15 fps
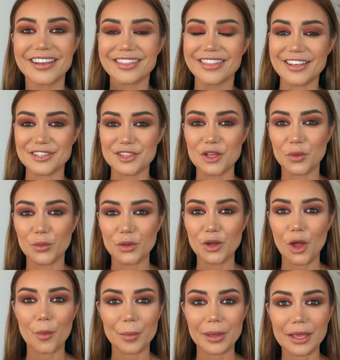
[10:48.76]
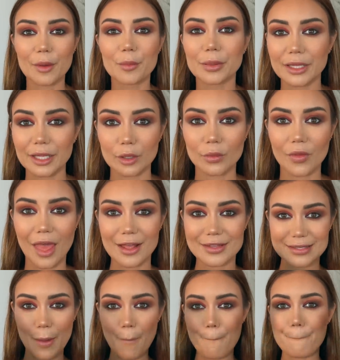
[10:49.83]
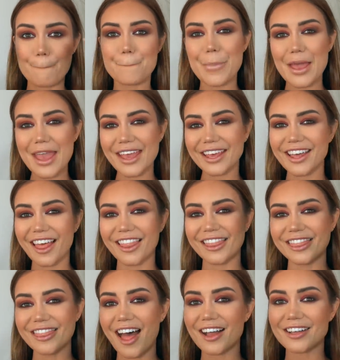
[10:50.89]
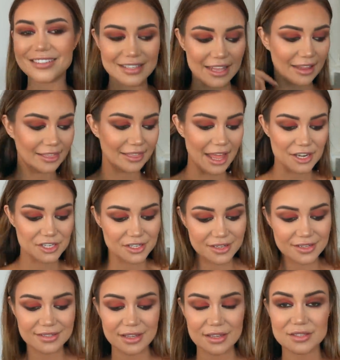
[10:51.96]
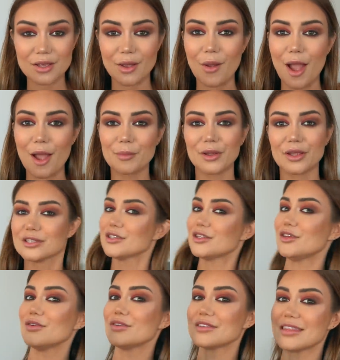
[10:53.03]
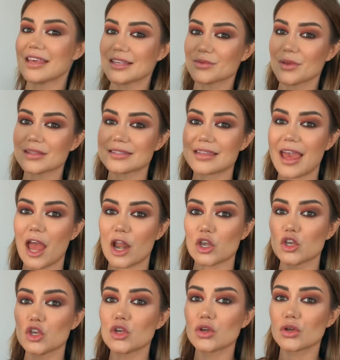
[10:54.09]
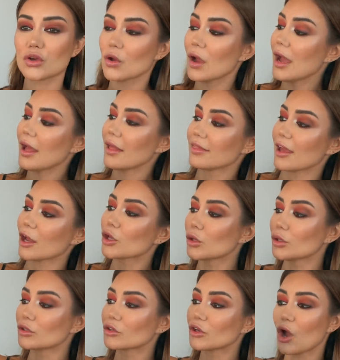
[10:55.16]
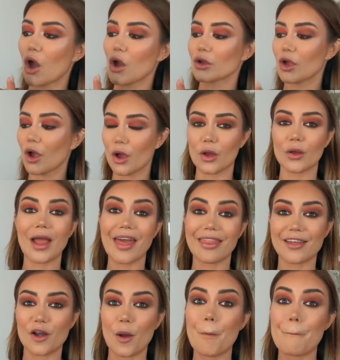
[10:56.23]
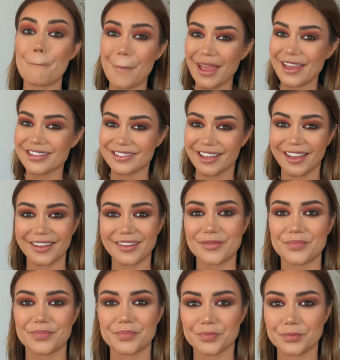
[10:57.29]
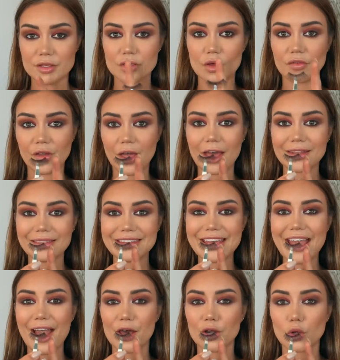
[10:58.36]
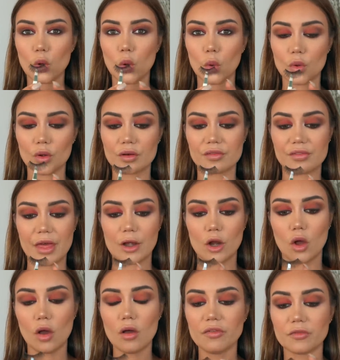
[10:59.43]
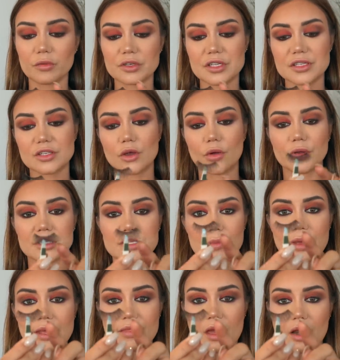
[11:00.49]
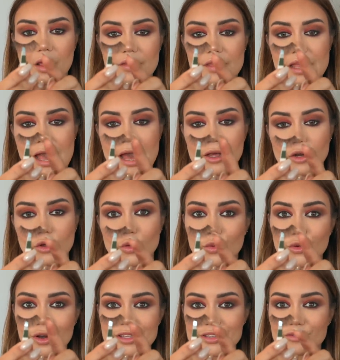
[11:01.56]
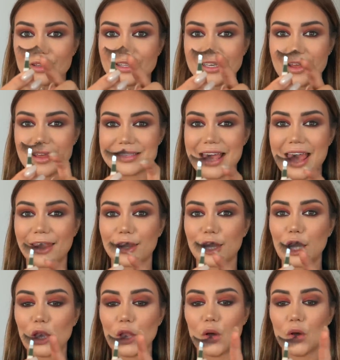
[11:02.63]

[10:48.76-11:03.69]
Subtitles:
This look would not be complete without some big luxe lashes. So I'm going to use these ones. They are new. They're called Coco and they're amazing. So I've cut the outer corner of that off, which is going to mean that the outer corner is really nice and